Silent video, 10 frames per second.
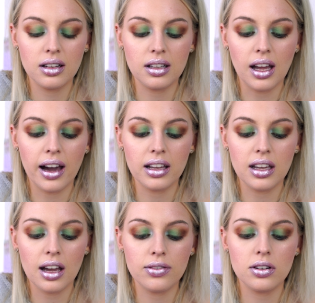yeah,
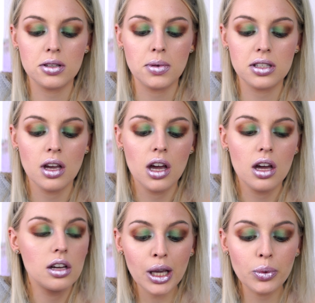you go for Christmas.
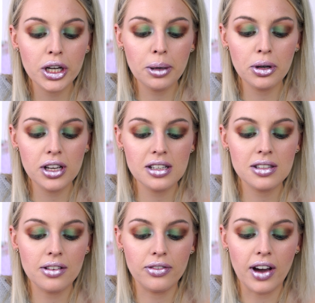We're gonna put
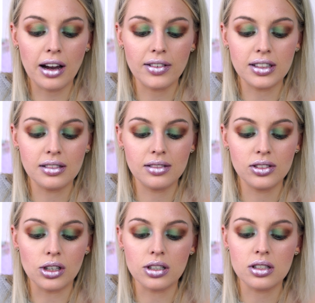this fairy
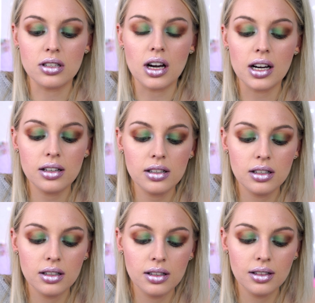dust on.
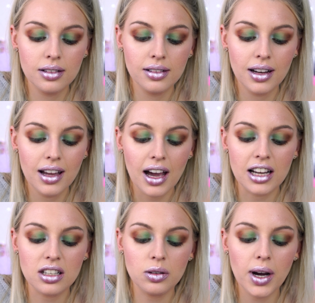
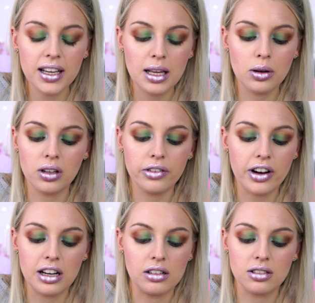I don't know why I keep calling it
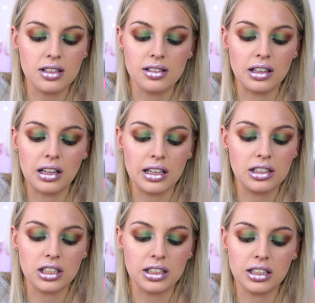fairy dust. It's
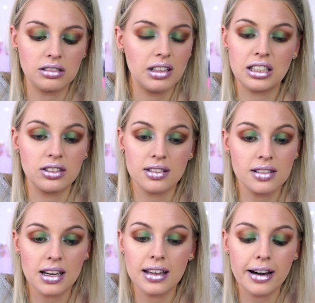literally, it doesn't
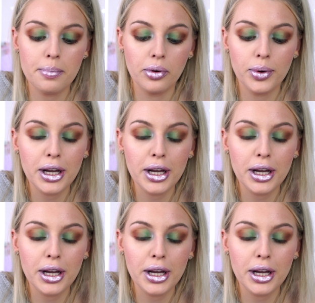say that, but we're